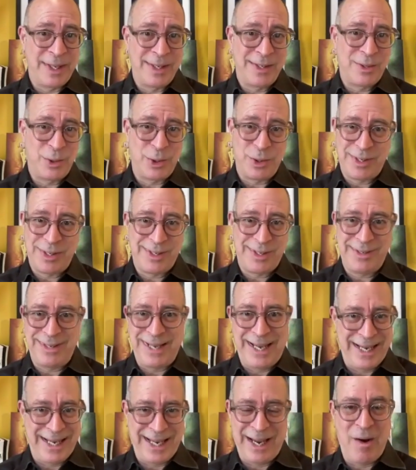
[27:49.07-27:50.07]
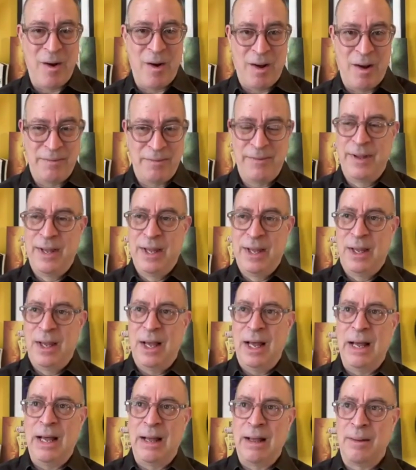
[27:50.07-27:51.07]
That's just taking off,
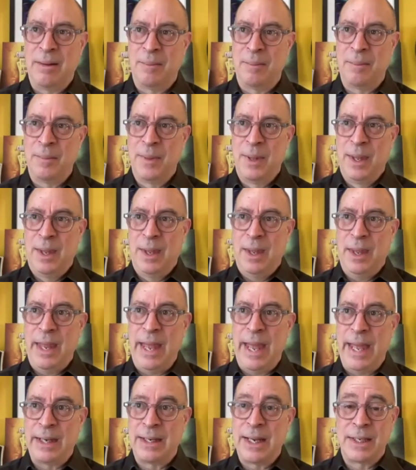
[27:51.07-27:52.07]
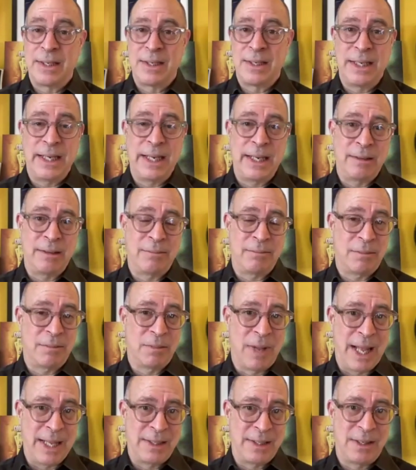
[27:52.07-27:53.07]
and has seen
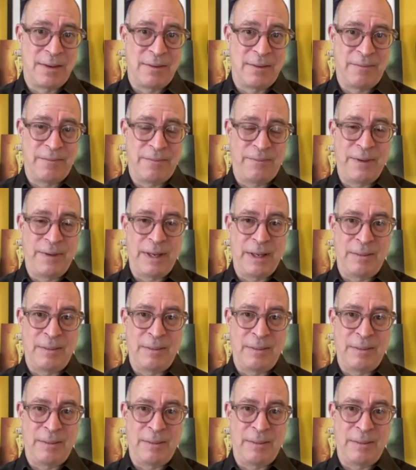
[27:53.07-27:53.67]
lots of